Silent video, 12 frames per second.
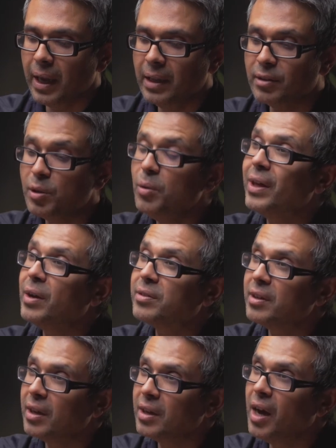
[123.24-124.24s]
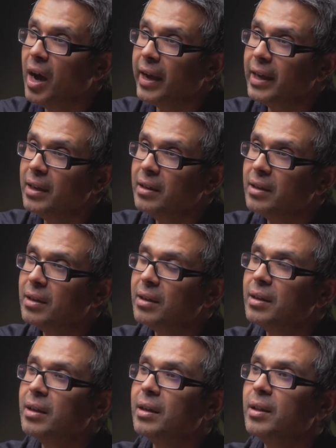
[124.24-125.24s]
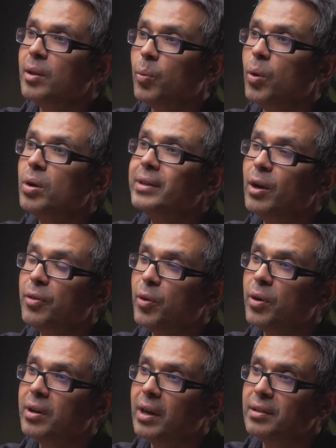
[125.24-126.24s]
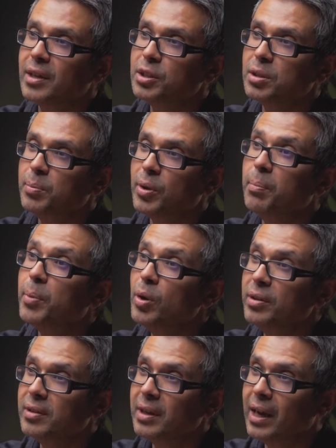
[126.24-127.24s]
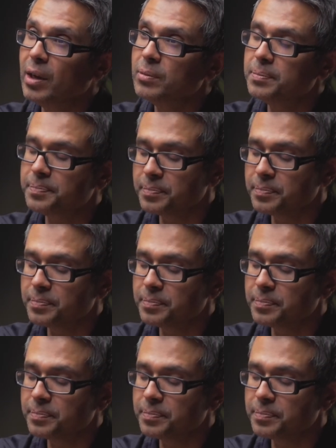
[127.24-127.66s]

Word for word: 2009, the World Health Organization put a bulletin out,